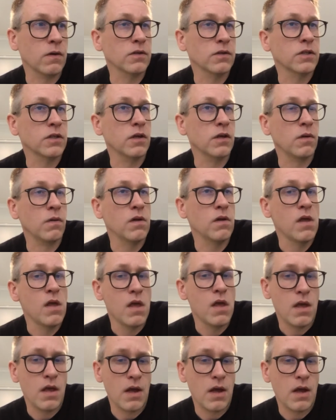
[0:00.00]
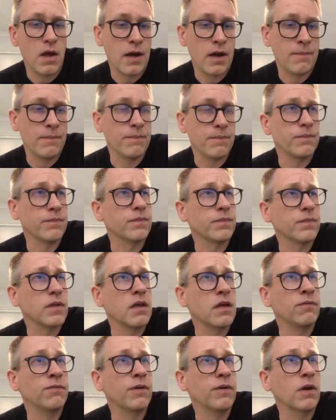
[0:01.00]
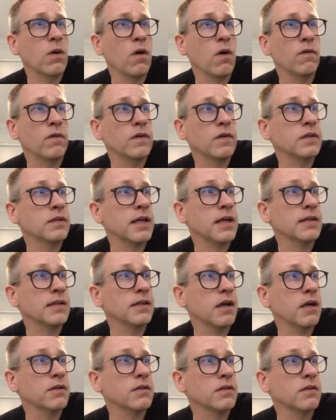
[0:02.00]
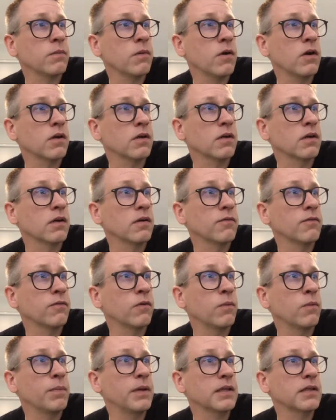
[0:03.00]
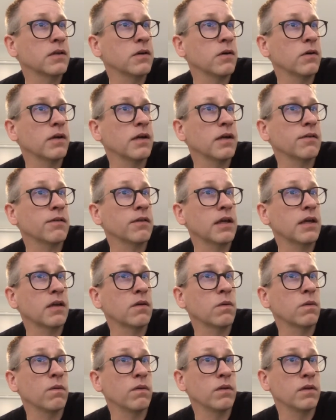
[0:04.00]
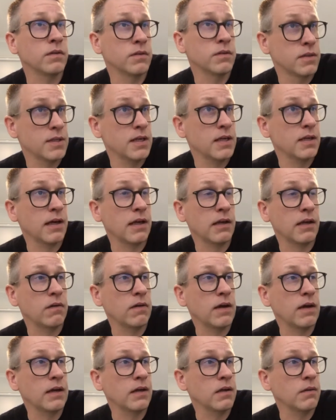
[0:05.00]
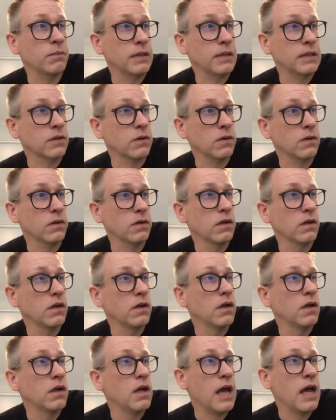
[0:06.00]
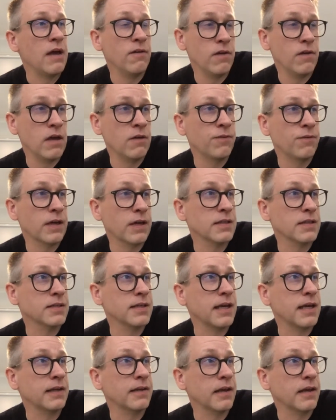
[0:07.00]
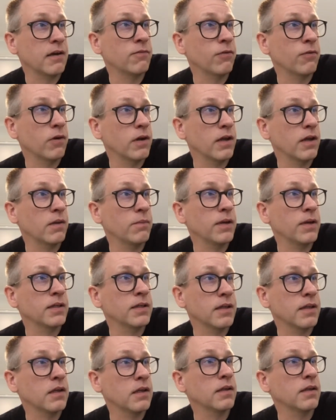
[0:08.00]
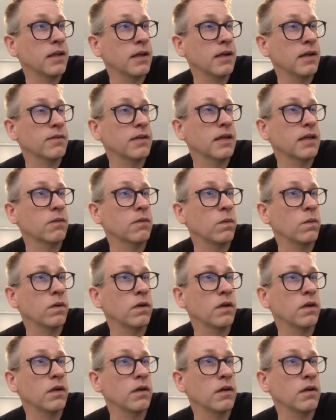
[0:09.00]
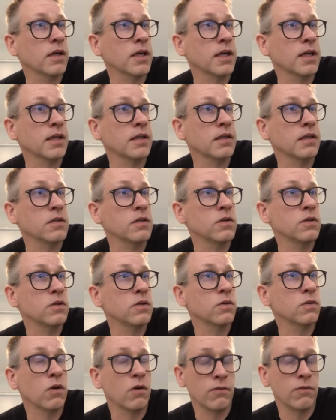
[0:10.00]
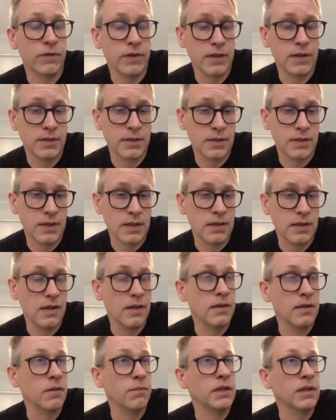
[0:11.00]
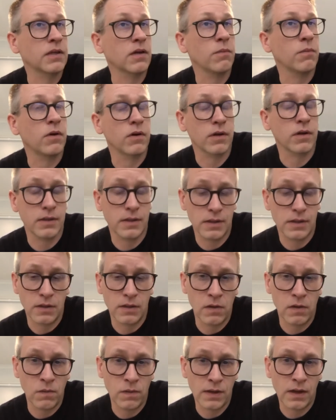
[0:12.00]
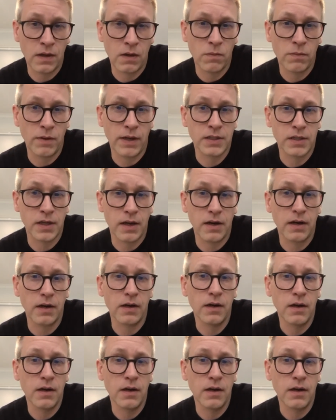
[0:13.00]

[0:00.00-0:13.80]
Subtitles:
So if we go over the 10,000 mark for Bitcoin, I think we will see another rally in Bitcoin. And if we can stay there for a little bit, then I think we'll get new confidence in the Bitcoin market, and we can go much higher.